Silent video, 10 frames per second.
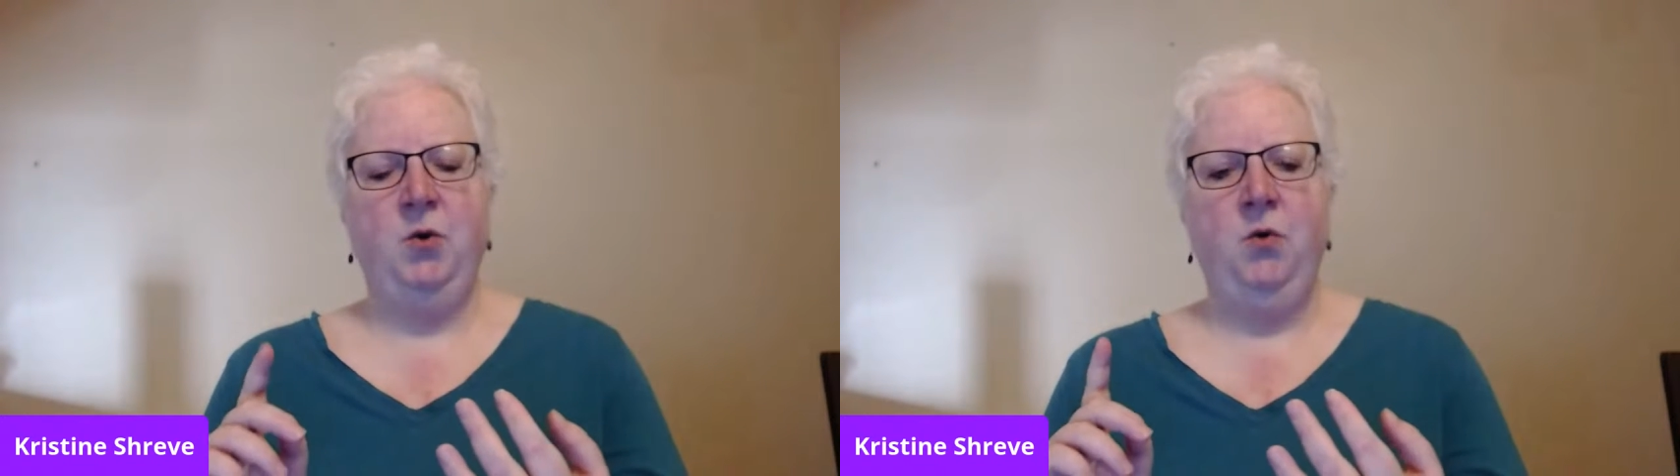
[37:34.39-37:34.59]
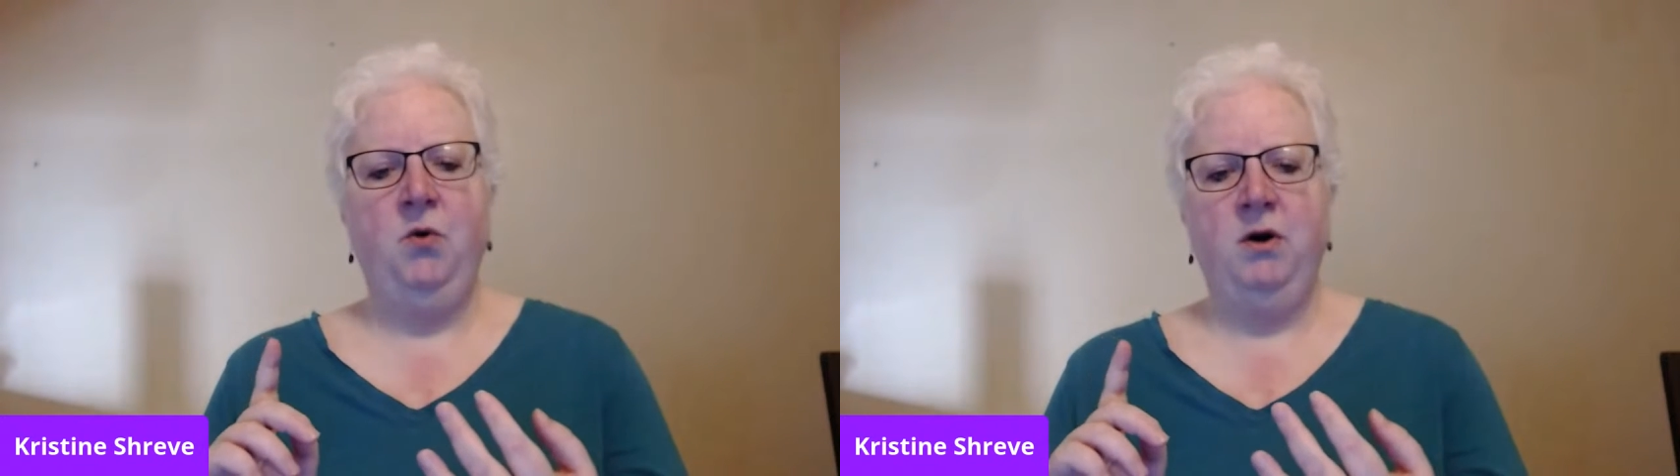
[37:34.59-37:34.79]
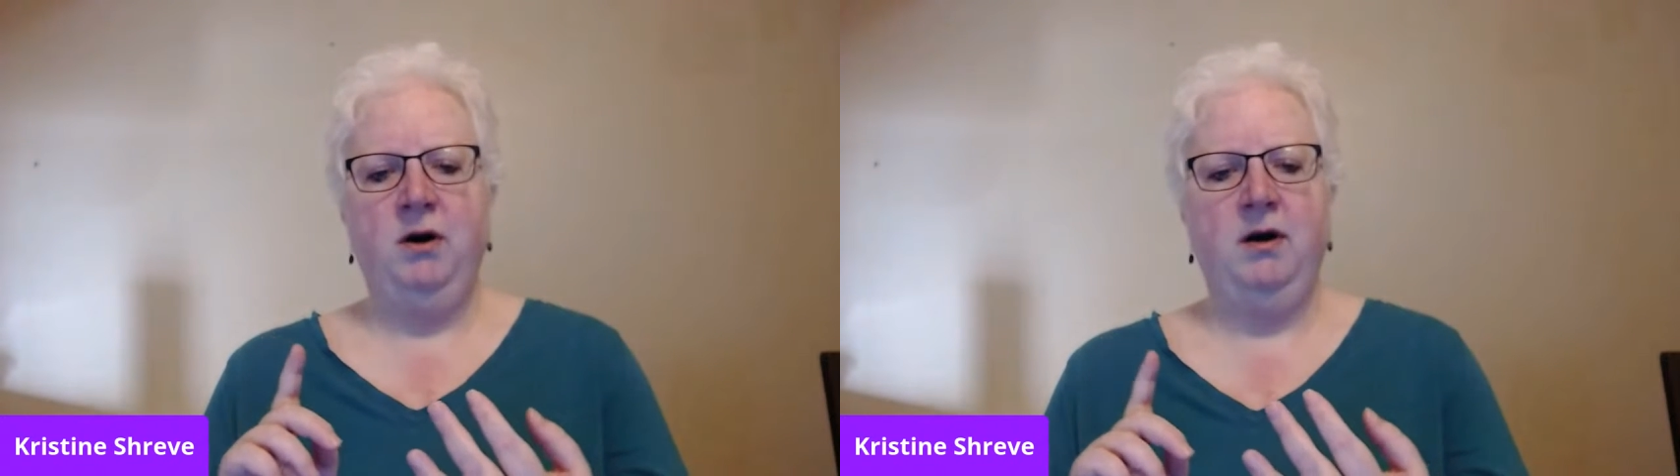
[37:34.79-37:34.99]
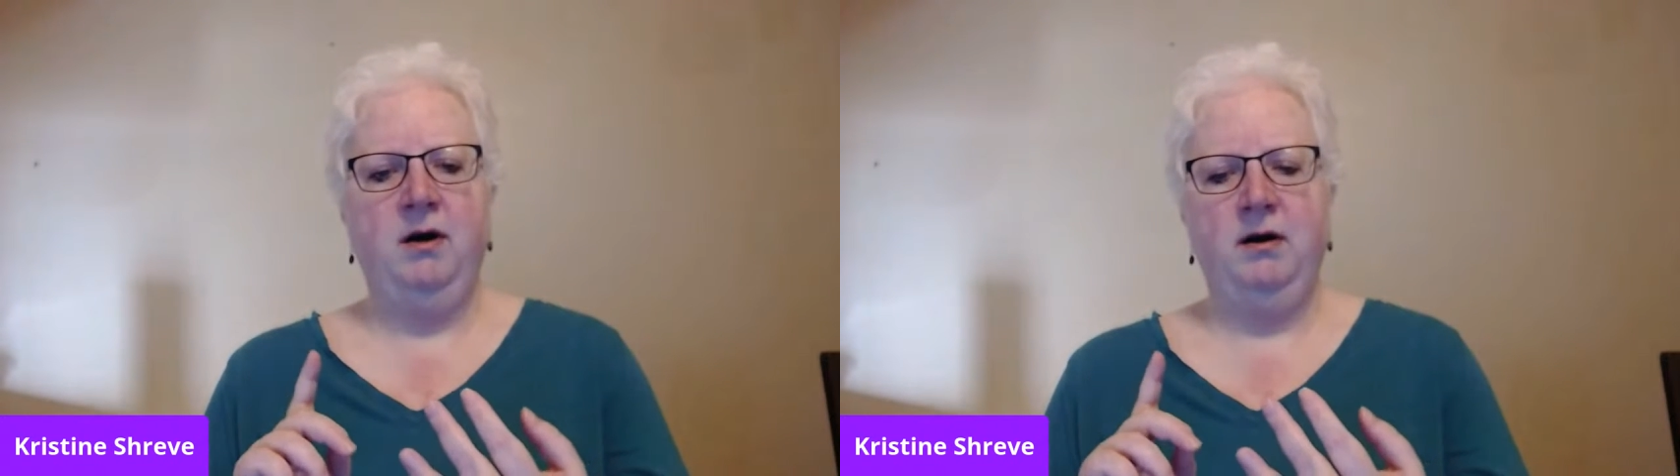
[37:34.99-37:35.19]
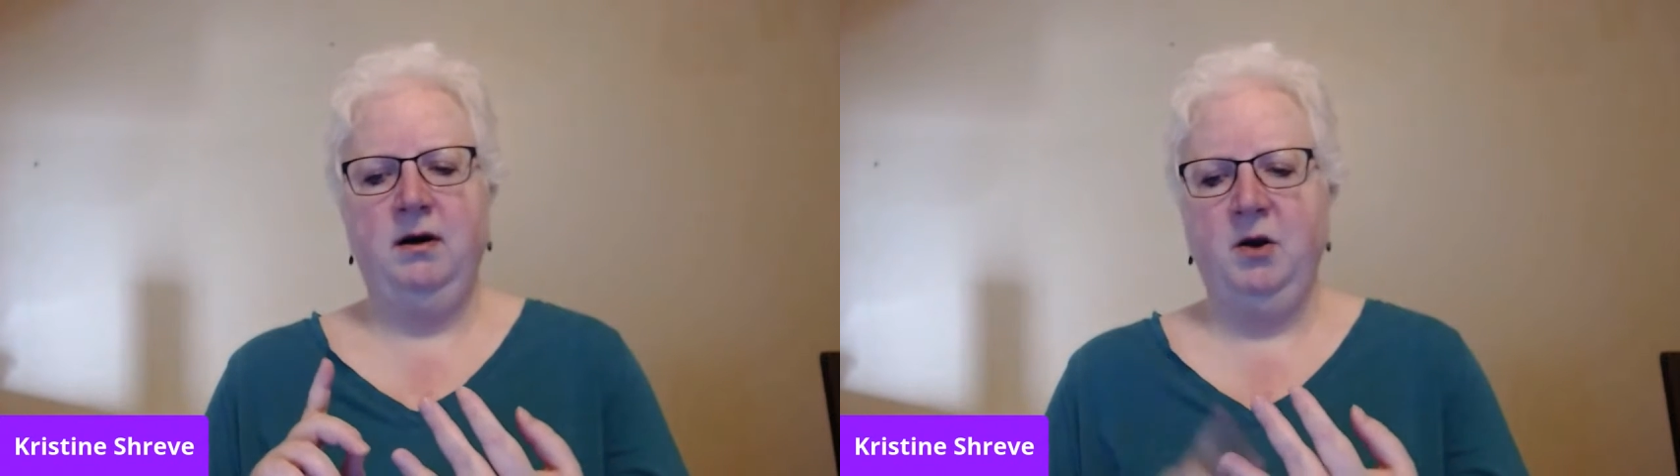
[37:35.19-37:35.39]

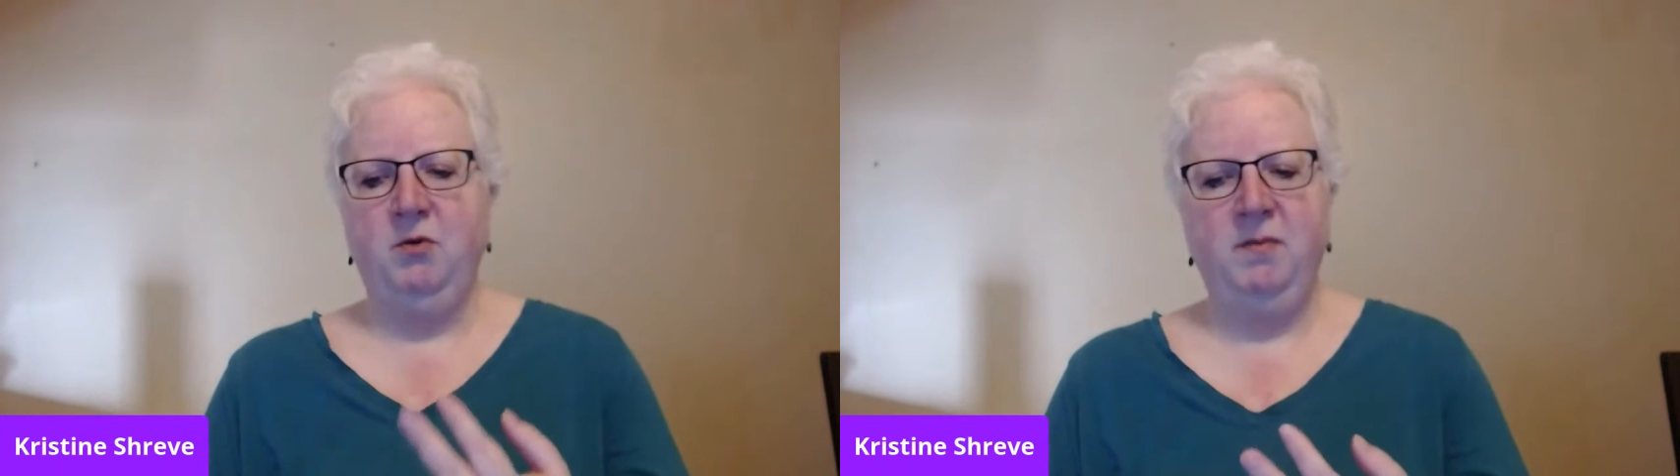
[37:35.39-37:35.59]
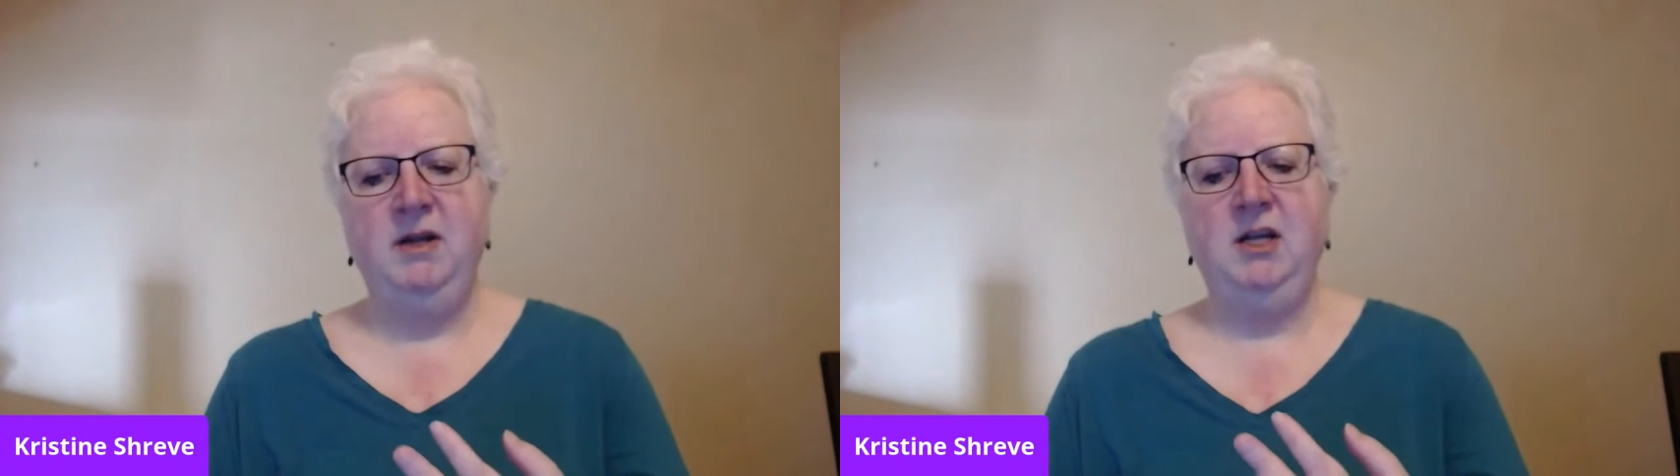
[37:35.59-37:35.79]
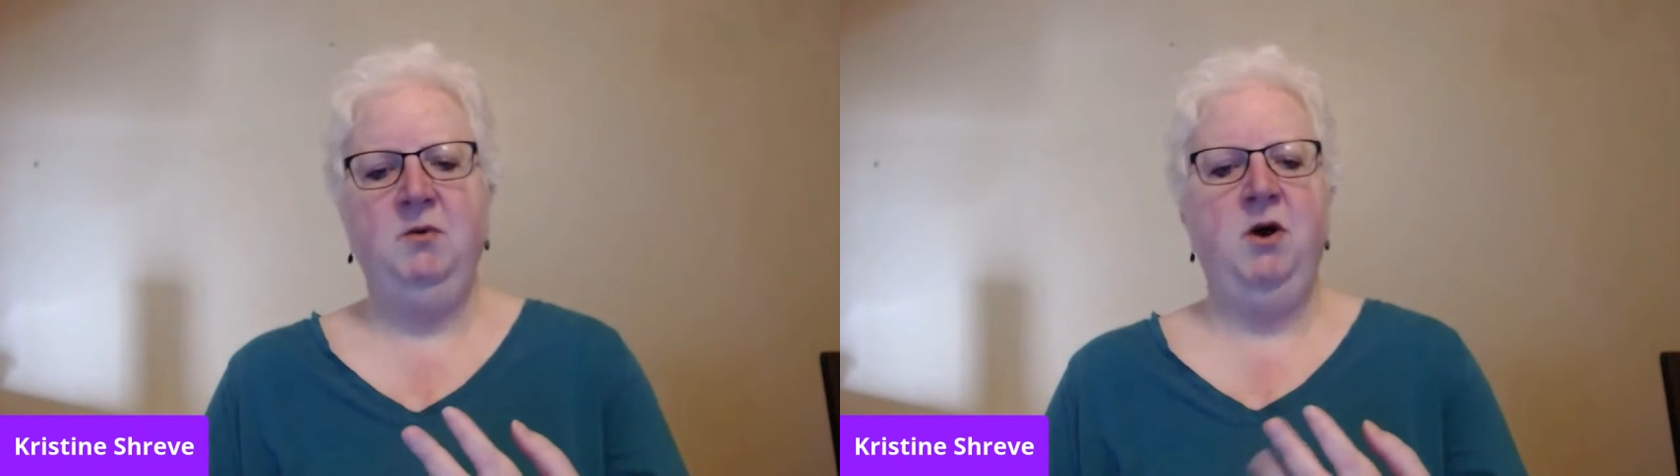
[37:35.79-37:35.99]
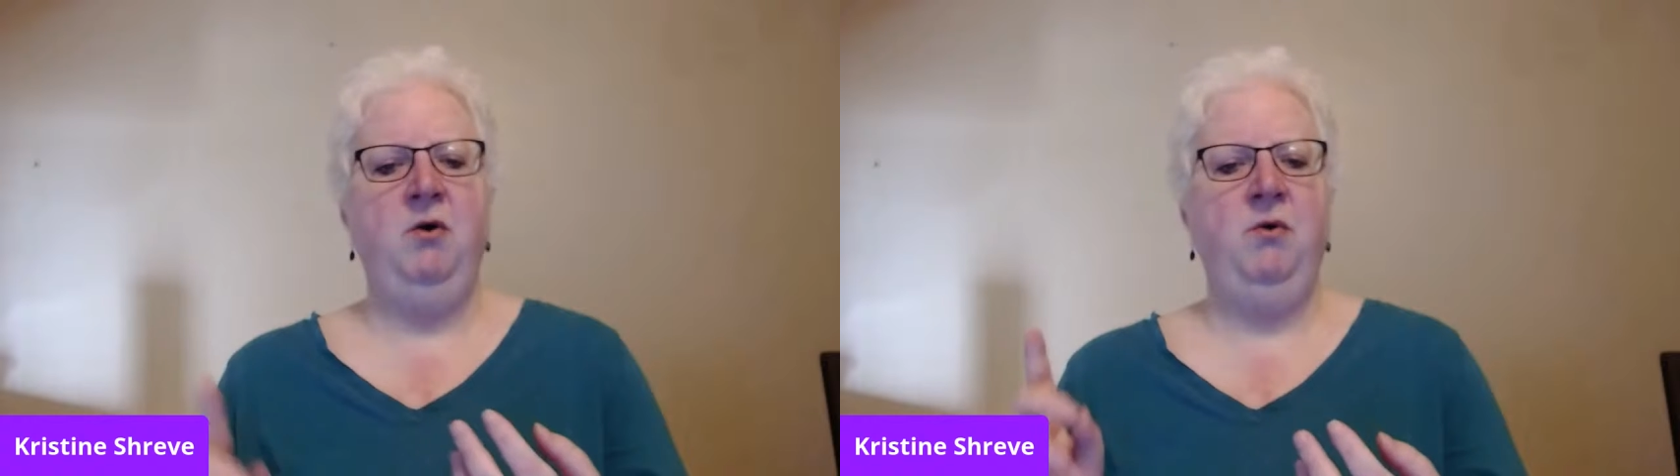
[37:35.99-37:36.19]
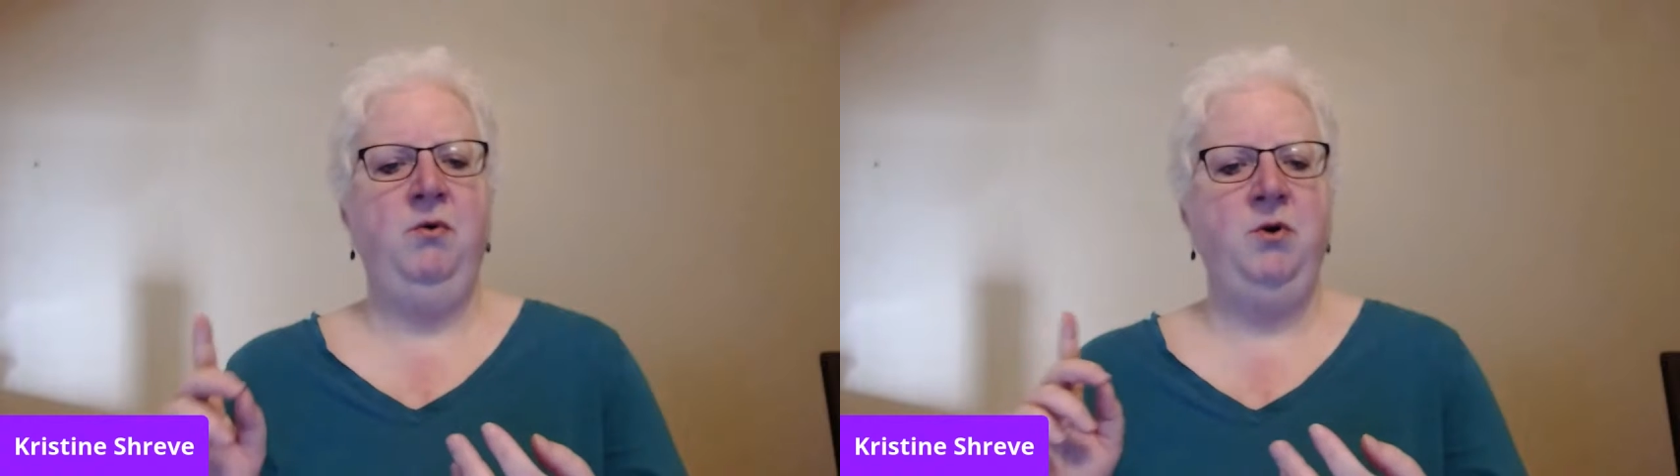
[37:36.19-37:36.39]
or equipment you
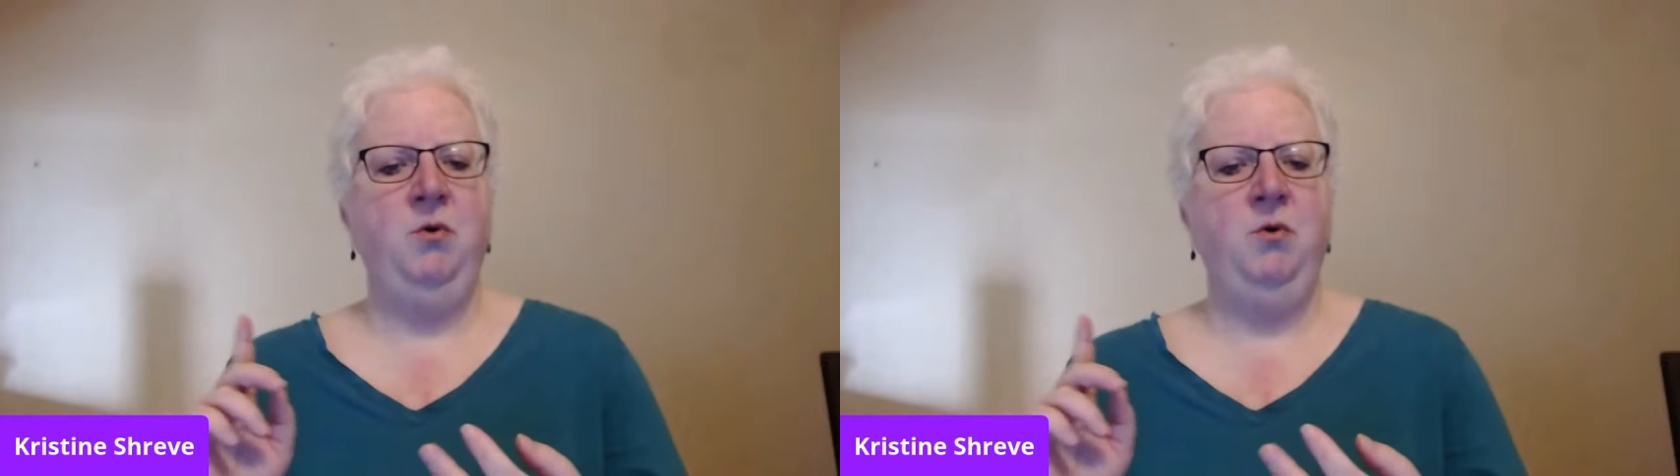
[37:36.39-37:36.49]
own